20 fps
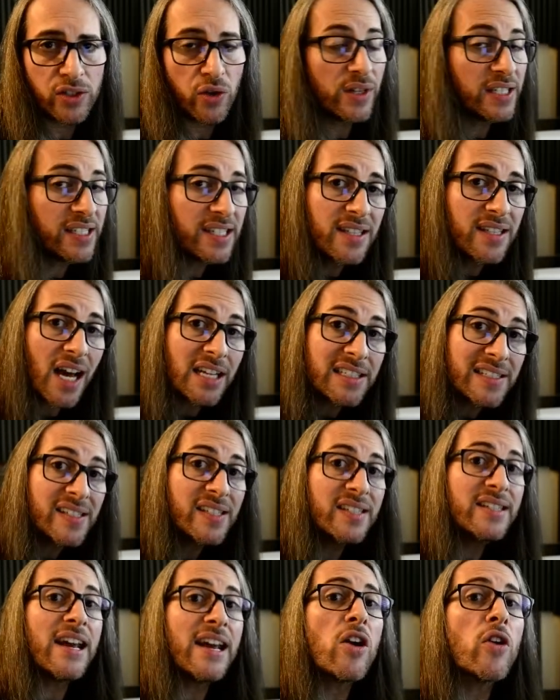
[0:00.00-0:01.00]
So this is not
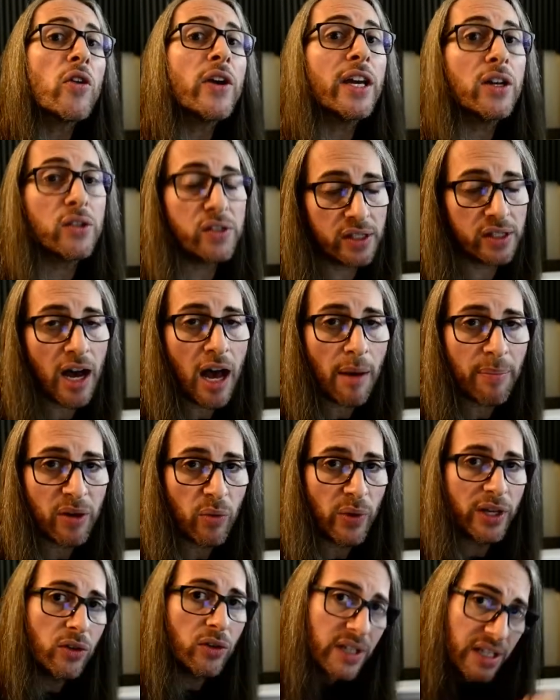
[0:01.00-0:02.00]

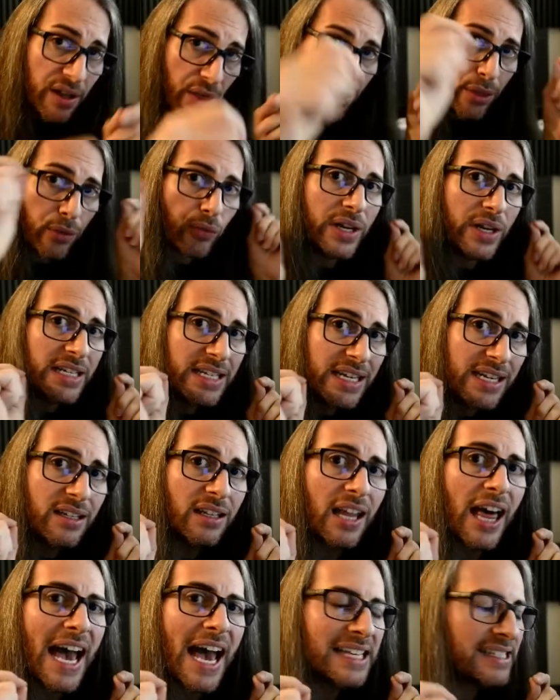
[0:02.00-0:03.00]
stereoscopic. We don't need 3D
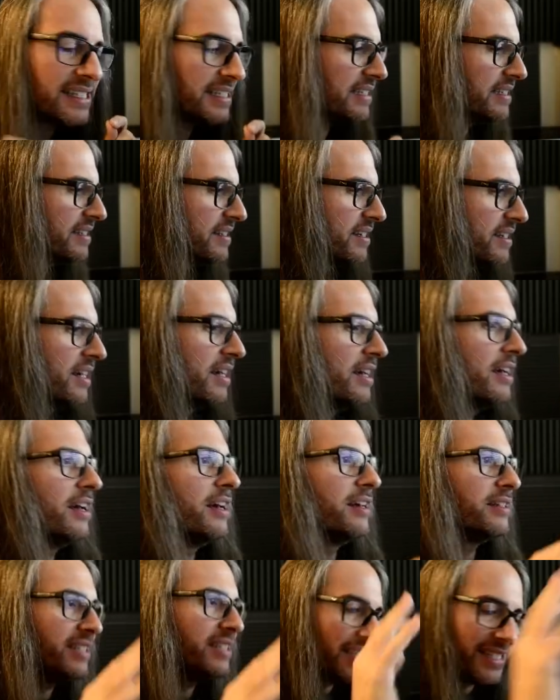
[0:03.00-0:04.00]
glasses
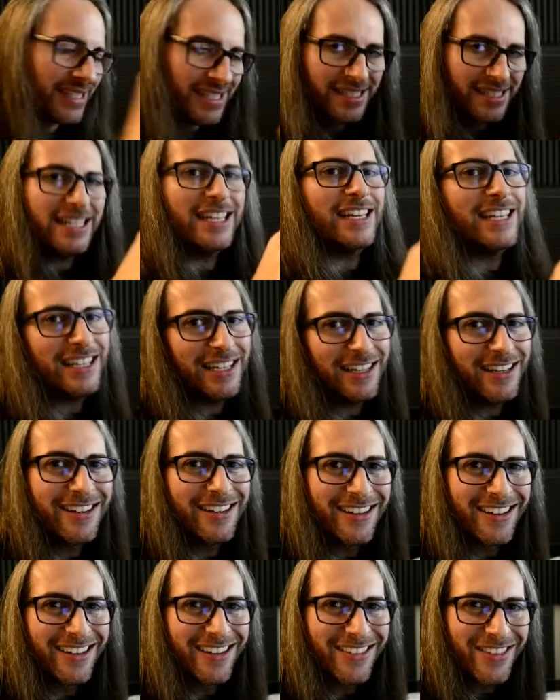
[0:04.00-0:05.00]
to see
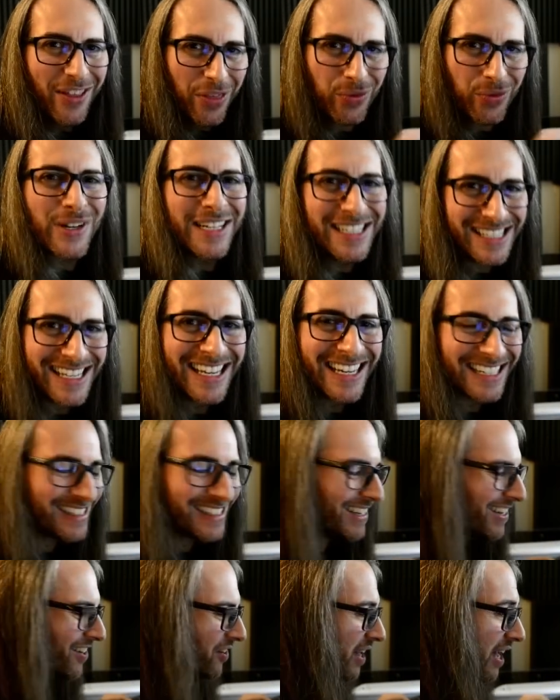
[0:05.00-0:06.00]
the
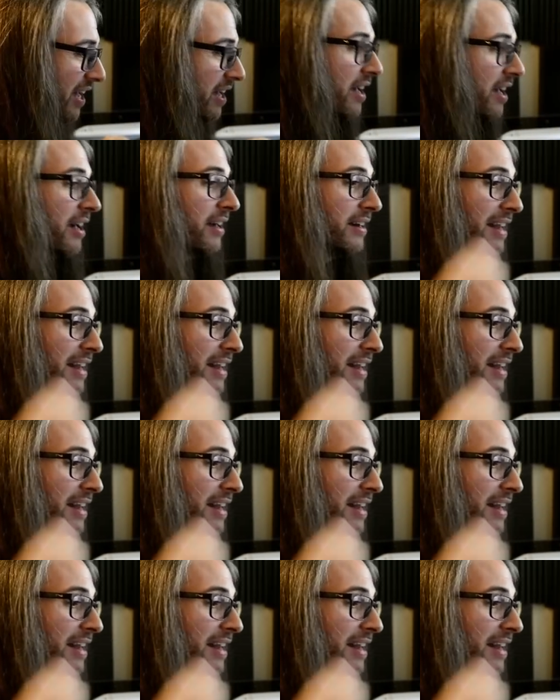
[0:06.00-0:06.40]
360, okay?